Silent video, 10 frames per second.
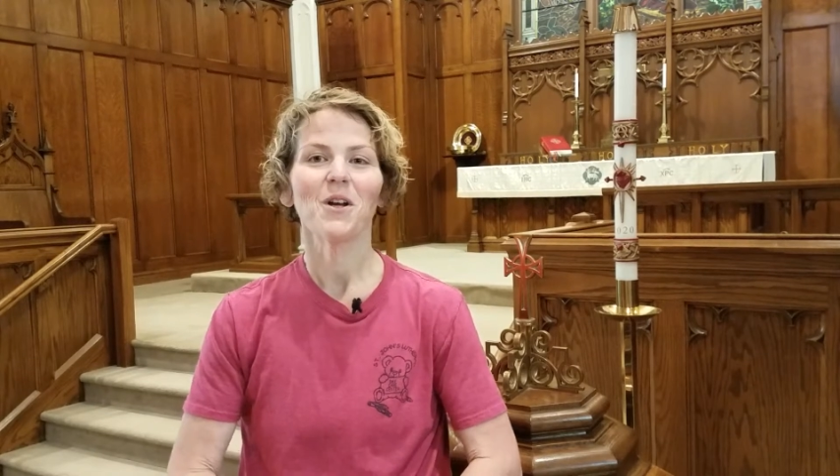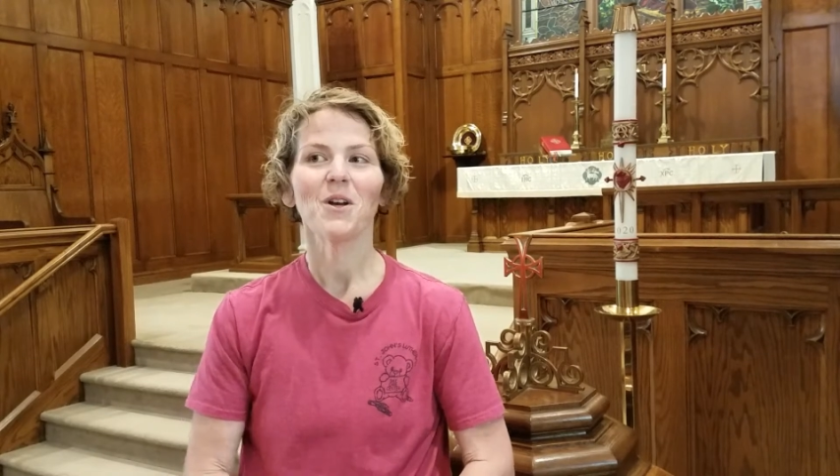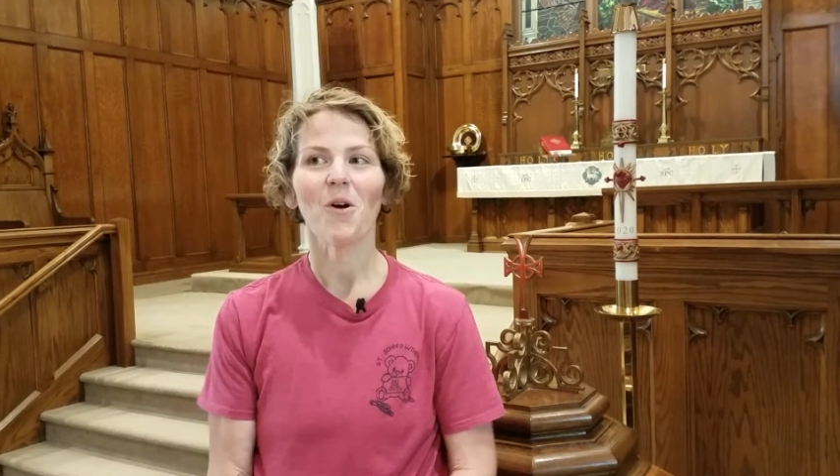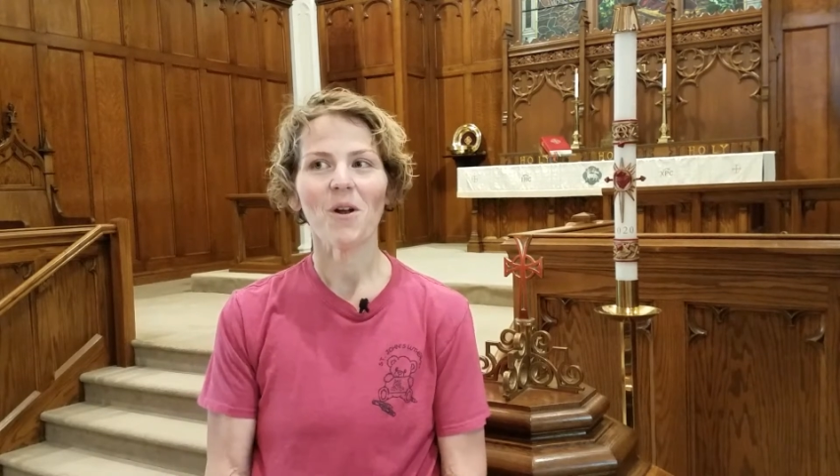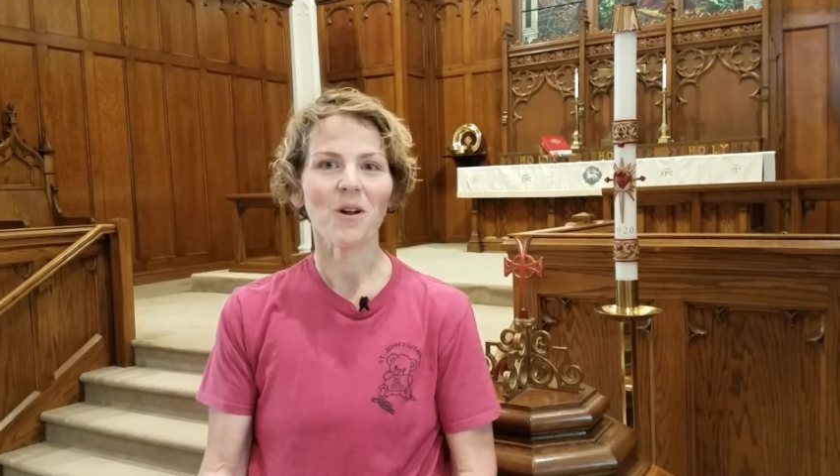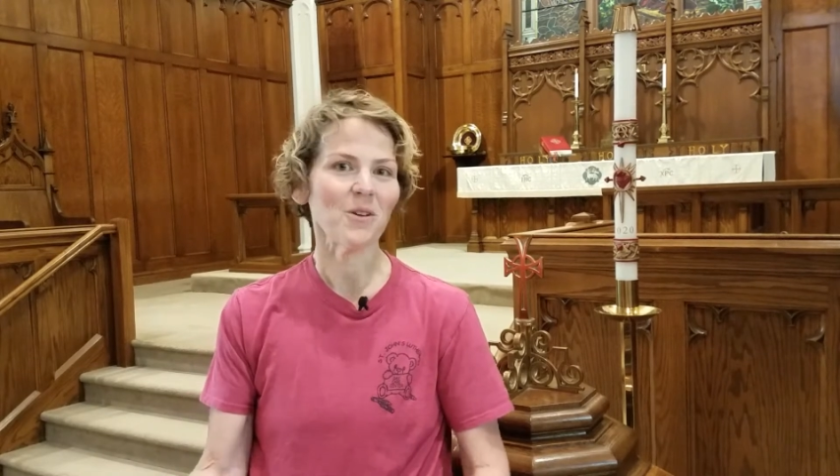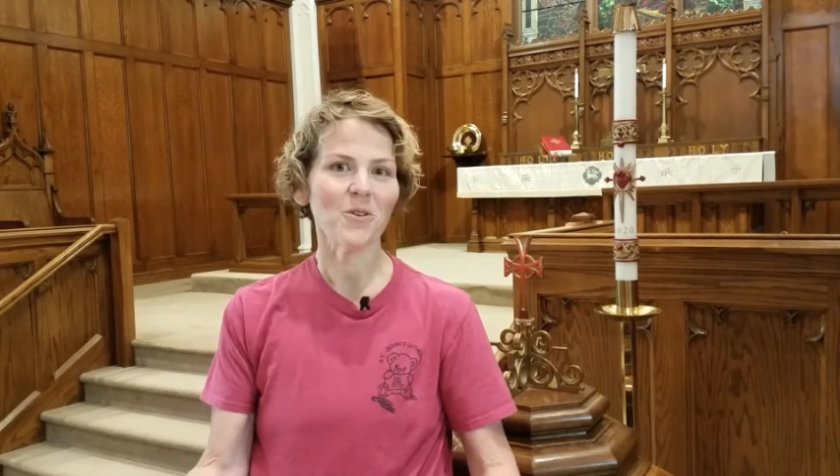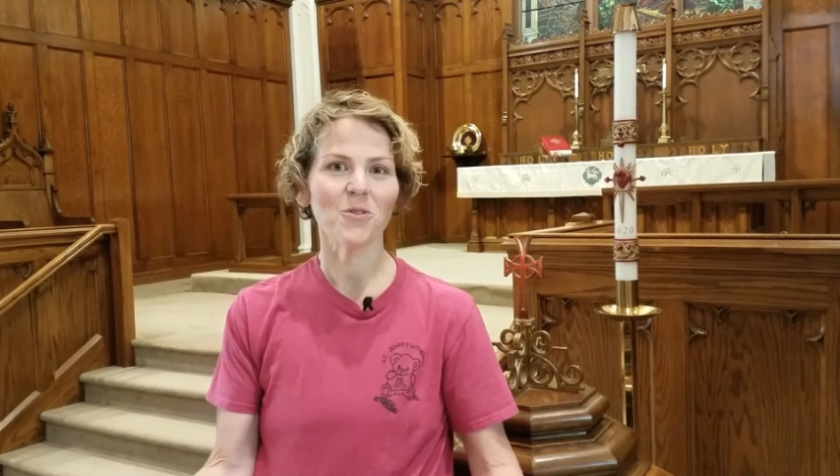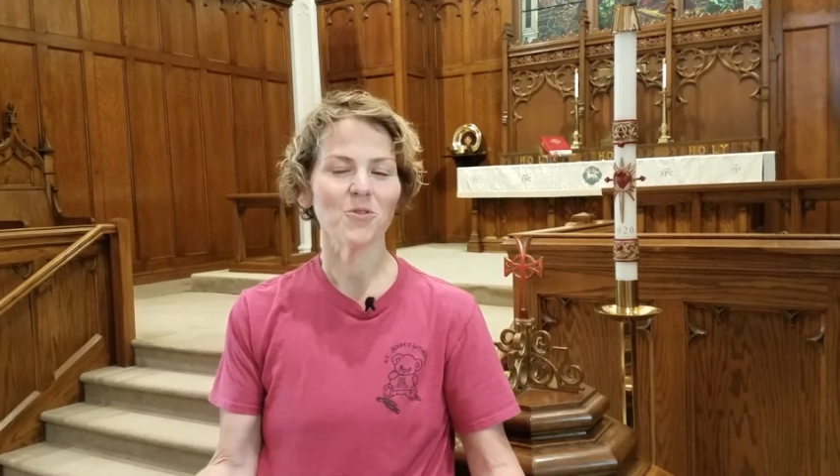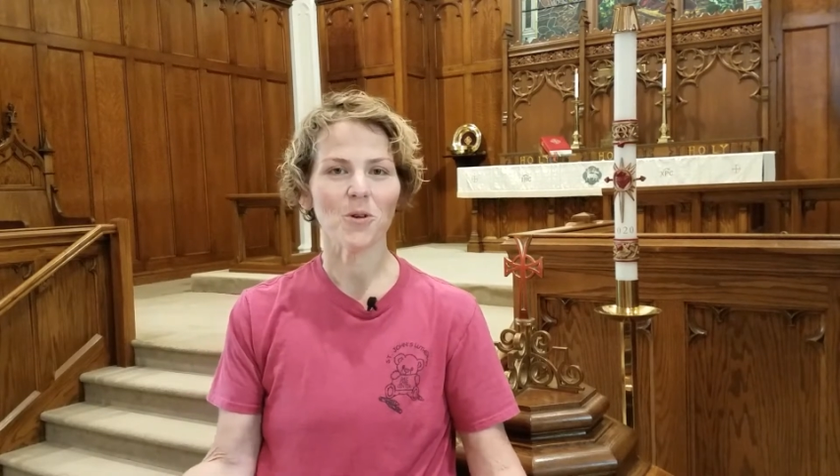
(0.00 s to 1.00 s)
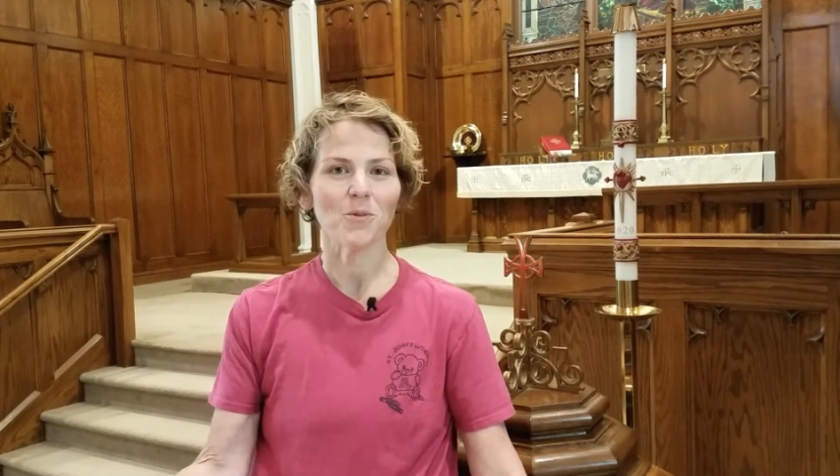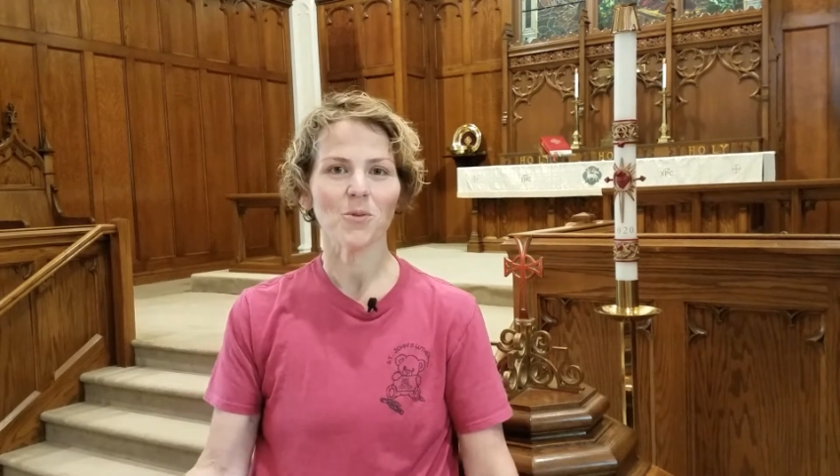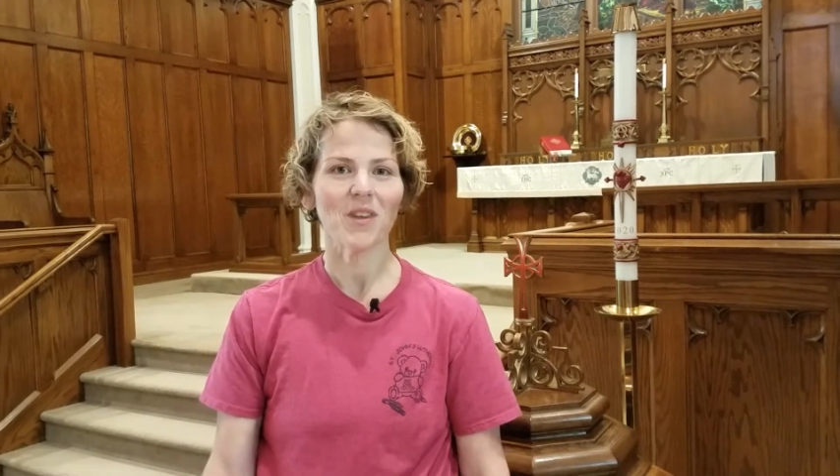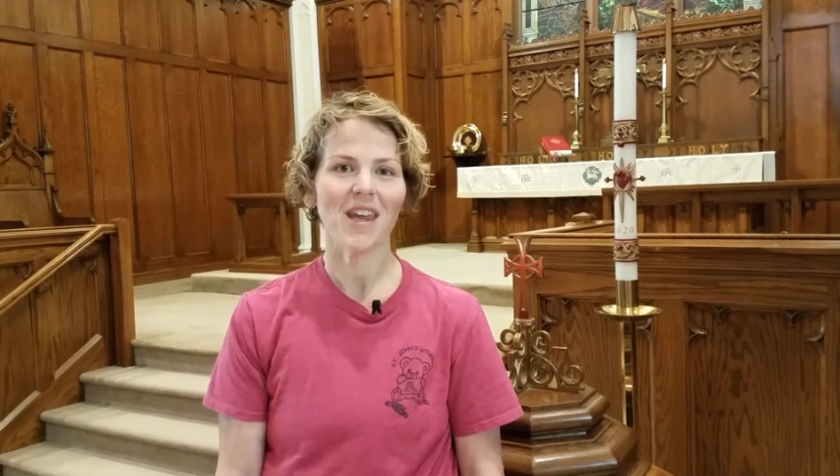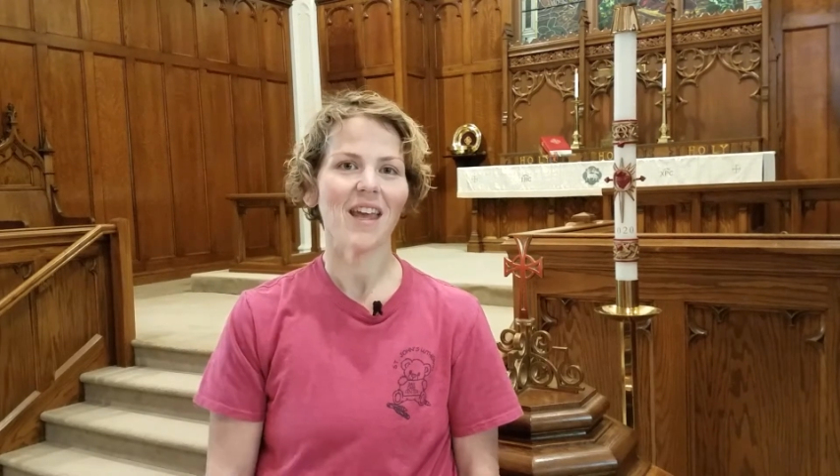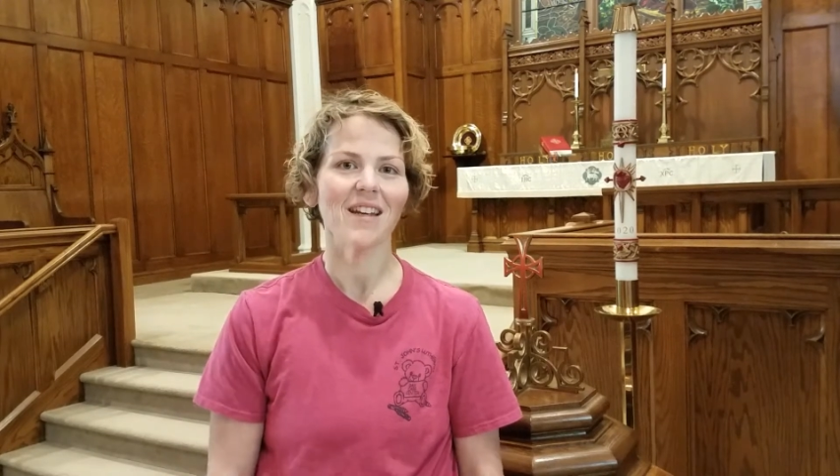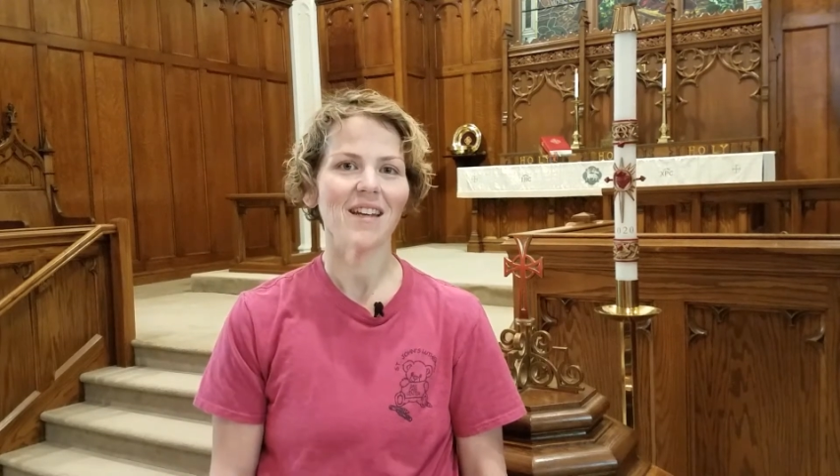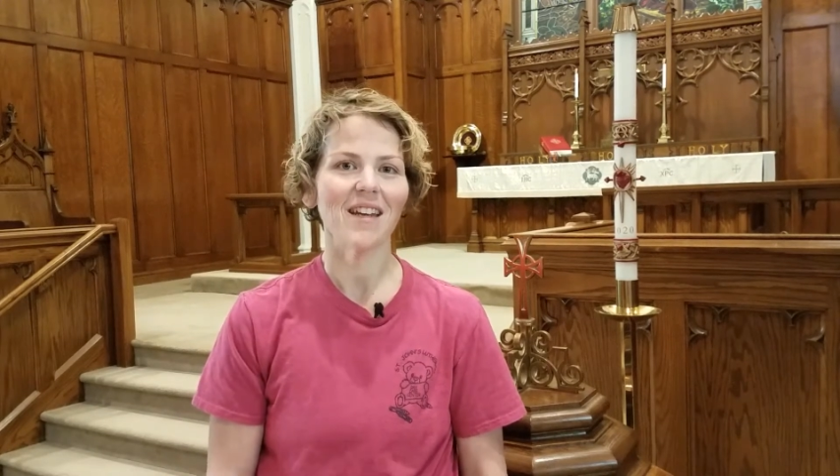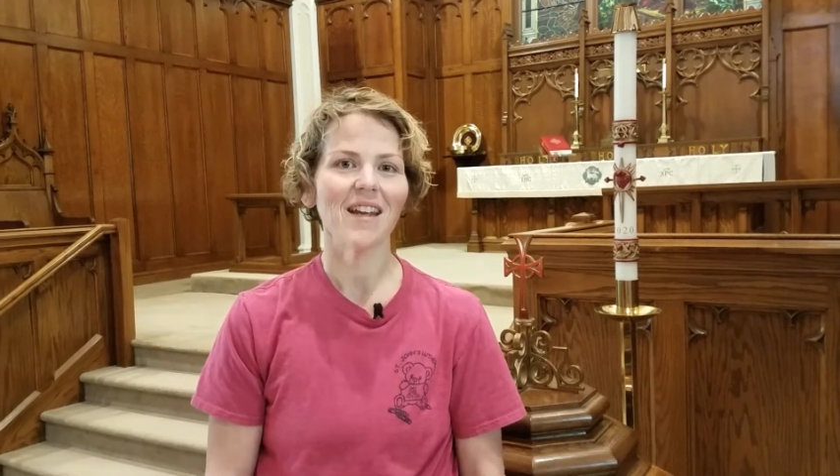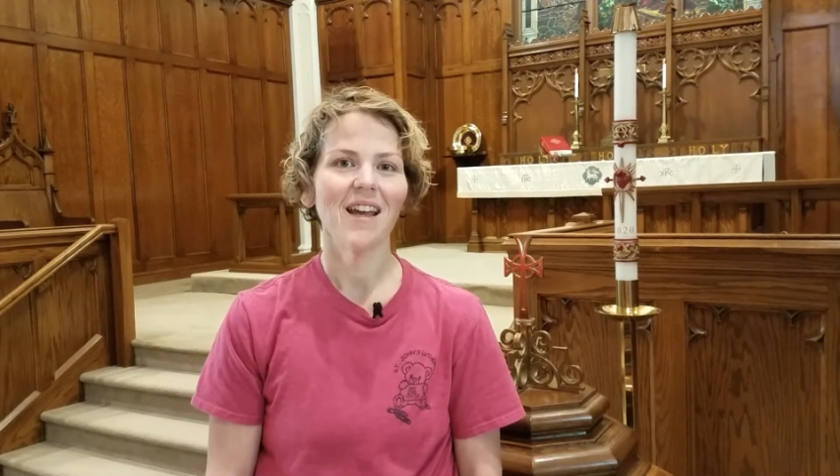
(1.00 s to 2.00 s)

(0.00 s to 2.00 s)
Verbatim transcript: going on youth trips with Candy.